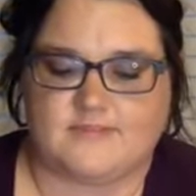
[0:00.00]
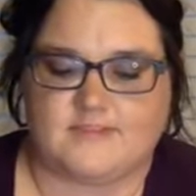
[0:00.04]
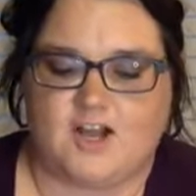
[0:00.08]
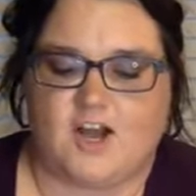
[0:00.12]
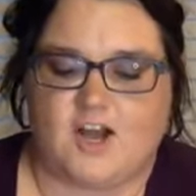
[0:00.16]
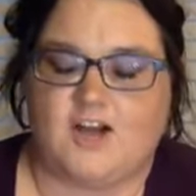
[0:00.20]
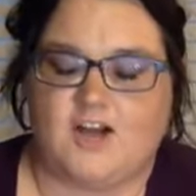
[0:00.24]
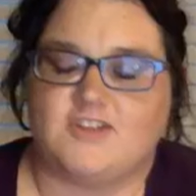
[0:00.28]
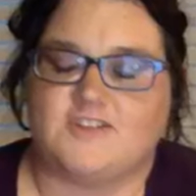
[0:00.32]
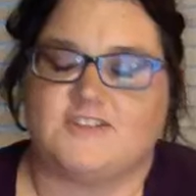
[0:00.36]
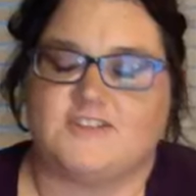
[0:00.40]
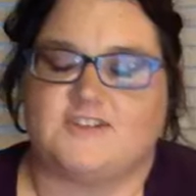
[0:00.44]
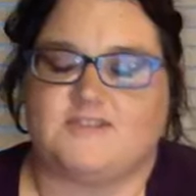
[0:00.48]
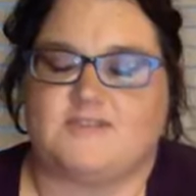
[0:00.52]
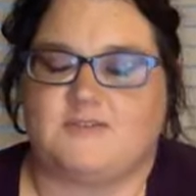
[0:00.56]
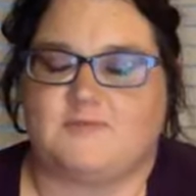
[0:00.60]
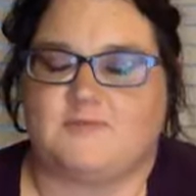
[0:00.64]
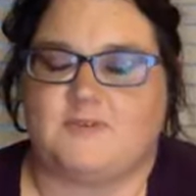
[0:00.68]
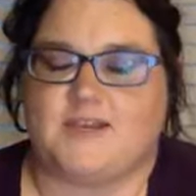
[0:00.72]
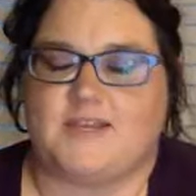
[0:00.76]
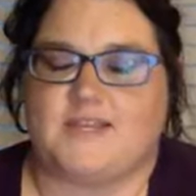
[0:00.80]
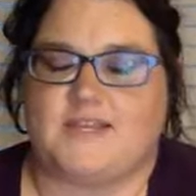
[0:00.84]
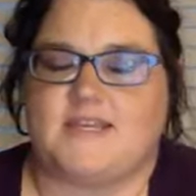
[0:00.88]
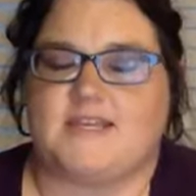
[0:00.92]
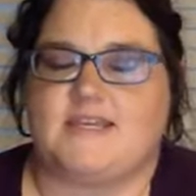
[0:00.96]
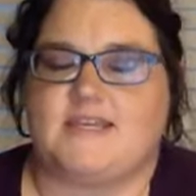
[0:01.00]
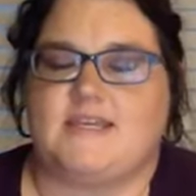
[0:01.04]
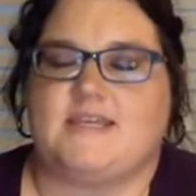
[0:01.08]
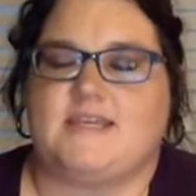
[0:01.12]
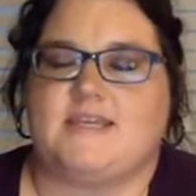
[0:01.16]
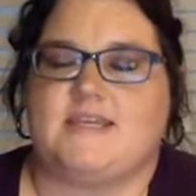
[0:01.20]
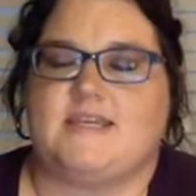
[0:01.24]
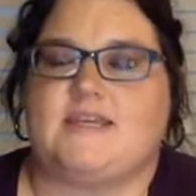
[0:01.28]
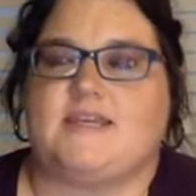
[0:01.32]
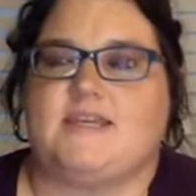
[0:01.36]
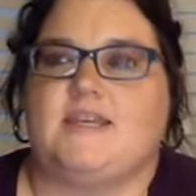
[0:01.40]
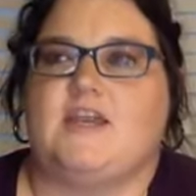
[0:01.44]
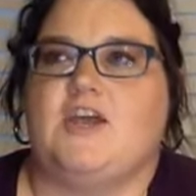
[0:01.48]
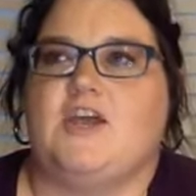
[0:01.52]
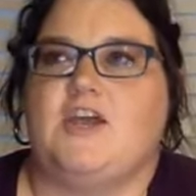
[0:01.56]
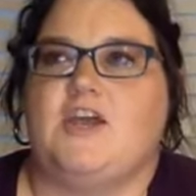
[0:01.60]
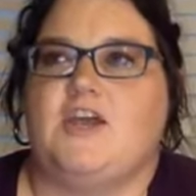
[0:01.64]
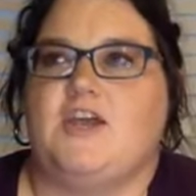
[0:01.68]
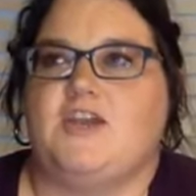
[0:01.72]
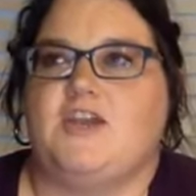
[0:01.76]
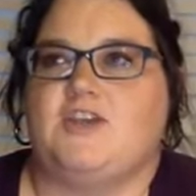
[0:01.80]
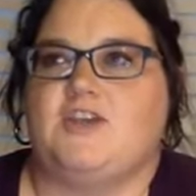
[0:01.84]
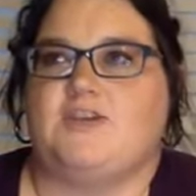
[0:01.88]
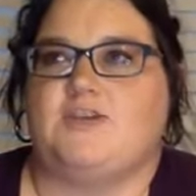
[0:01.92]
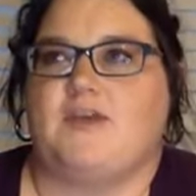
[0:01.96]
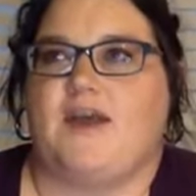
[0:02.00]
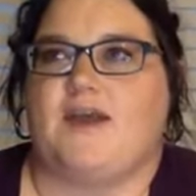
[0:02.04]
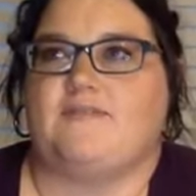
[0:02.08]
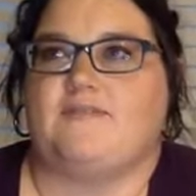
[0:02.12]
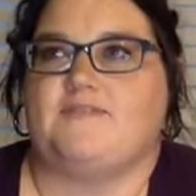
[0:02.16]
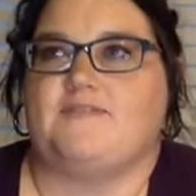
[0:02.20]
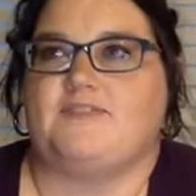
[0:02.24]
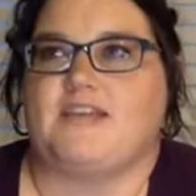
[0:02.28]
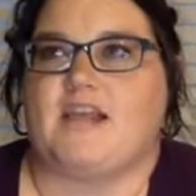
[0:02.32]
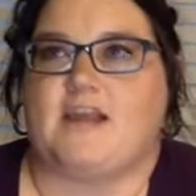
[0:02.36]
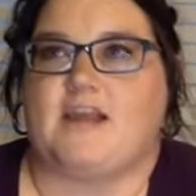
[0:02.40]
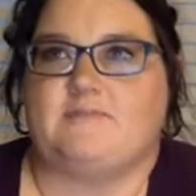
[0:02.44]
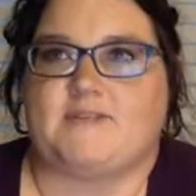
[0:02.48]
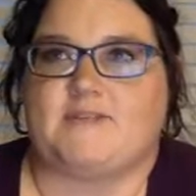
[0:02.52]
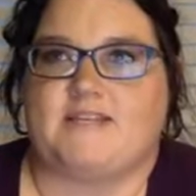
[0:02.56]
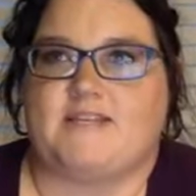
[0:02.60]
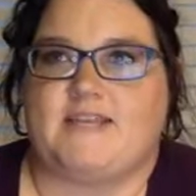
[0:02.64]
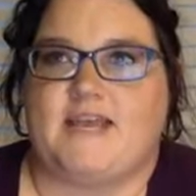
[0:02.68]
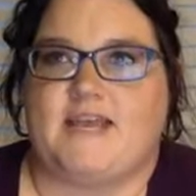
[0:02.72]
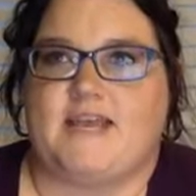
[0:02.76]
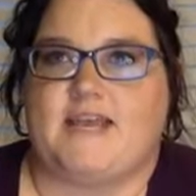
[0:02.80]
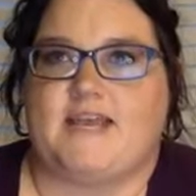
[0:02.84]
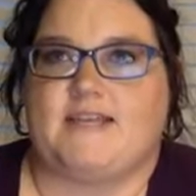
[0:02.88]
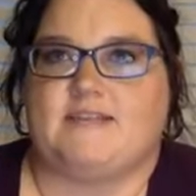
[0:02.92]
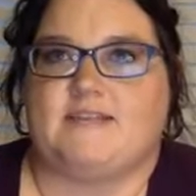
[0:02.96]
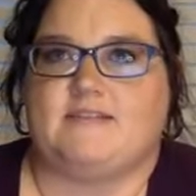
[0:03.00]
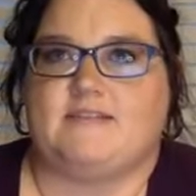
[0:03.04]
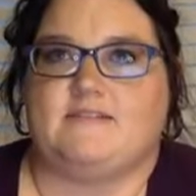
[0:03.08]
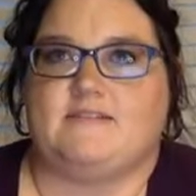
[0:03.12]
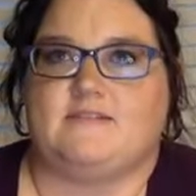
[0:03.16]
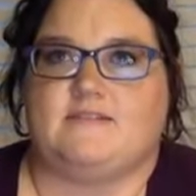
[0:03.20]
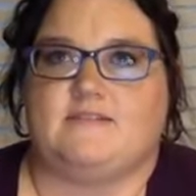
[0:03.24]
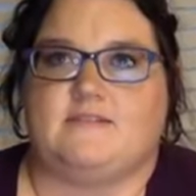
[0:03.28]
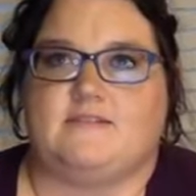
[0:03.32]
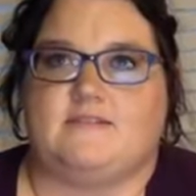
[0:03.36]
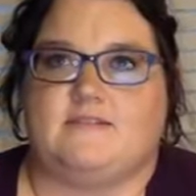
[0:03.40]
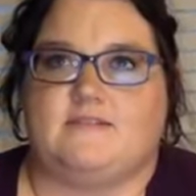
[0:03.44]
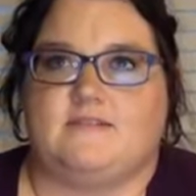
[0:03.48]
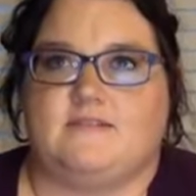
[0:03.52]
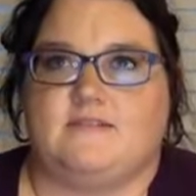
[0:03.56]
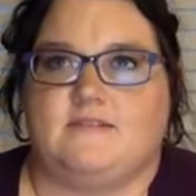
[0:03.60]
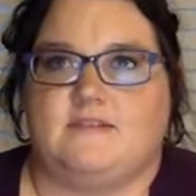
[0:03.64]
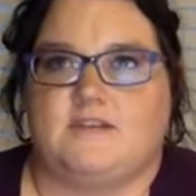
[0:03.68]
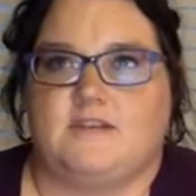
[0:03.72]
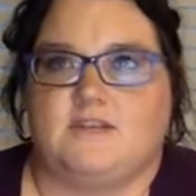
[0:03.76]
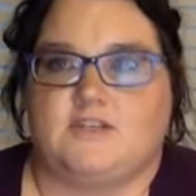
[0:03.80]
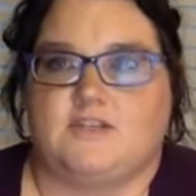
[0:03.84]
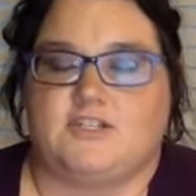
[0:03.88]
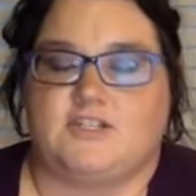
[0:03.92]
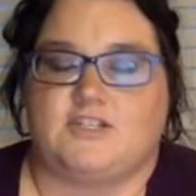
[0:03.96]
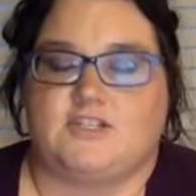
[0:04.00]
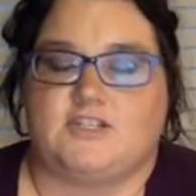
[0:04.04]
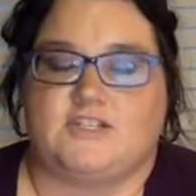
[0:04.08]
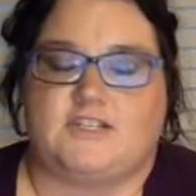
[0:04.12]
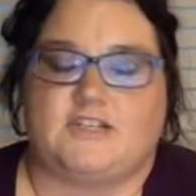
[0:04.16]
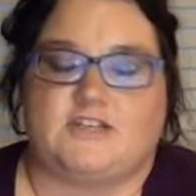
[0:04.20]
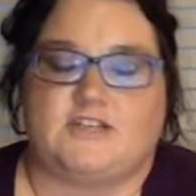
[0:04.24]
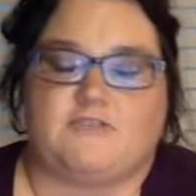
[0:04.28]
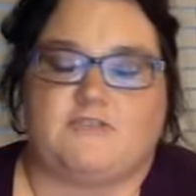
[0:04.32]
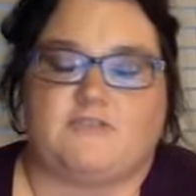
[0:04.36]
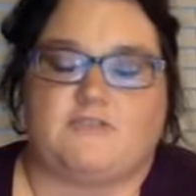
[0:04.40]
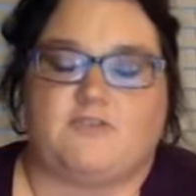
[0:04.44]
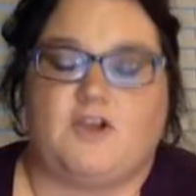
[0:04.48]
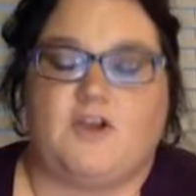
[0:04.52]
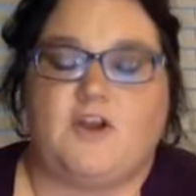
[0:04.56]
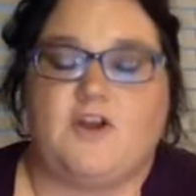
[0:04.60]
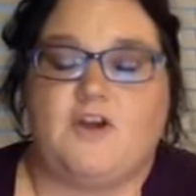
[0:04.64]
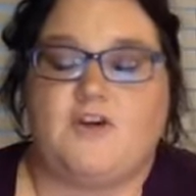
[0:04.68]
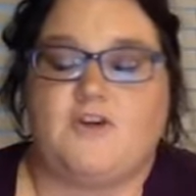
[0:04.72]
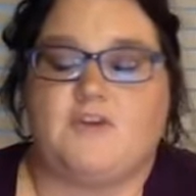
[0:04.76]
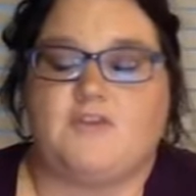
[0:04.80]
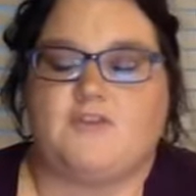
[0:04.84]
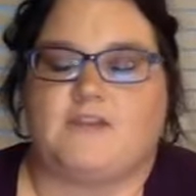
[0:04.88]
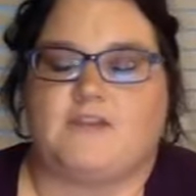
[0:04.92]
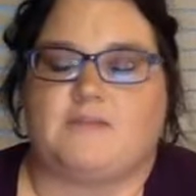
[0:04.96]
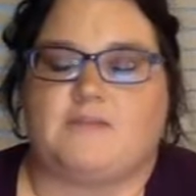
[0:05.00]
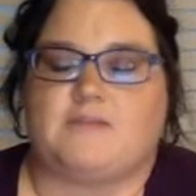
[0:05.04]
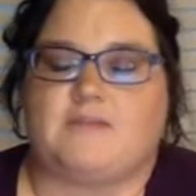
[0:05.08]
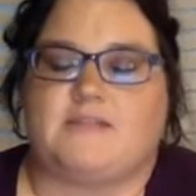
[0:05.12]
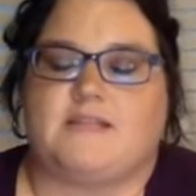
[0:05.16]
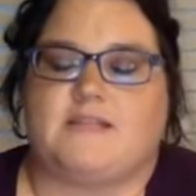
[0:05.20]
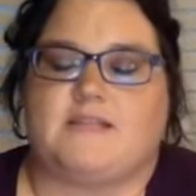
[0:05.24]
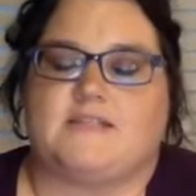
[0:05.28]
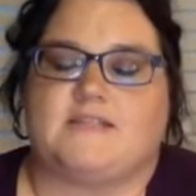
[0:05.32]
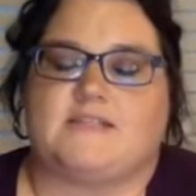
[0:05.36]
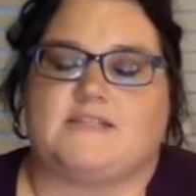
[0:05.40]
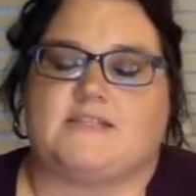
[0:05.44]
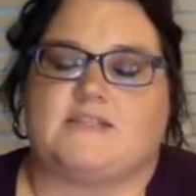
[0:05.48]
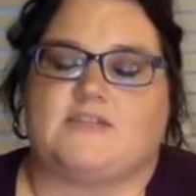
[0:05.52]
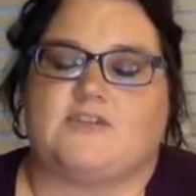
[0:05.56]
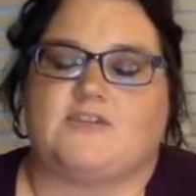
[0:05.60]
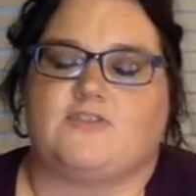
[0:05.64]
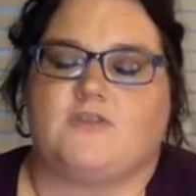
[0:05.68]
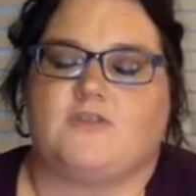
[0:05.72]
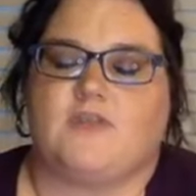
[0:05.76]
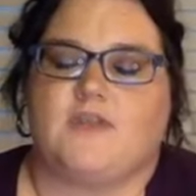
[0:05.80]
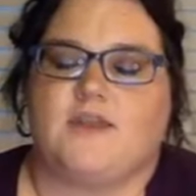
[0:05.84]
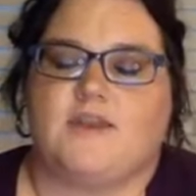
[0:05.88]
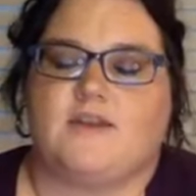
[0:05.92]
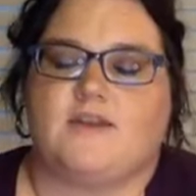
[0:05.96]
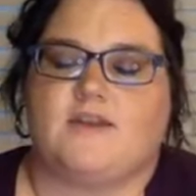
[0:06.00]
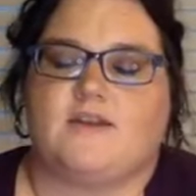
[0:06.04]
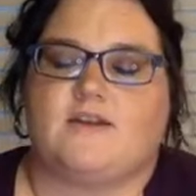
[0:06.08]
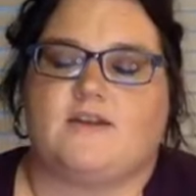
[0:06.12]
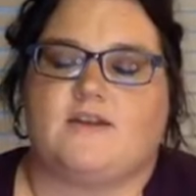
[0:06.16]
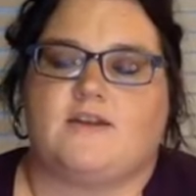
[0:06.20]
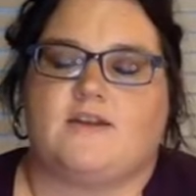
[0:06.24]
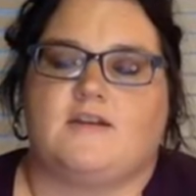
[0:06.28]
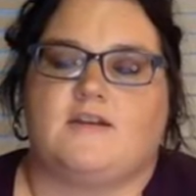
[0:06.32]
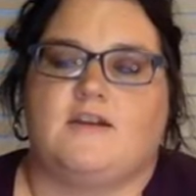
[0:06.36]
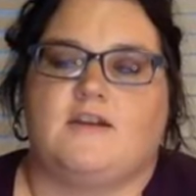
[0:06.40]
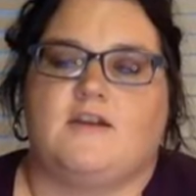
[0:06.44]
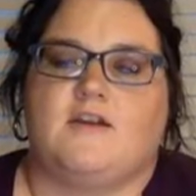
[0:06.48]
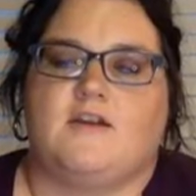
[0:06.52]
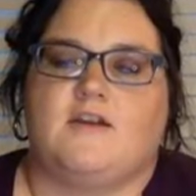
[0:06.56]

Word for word: Also in Waikiki, you have Diamond Head just down the road. Diamond Head is a crater.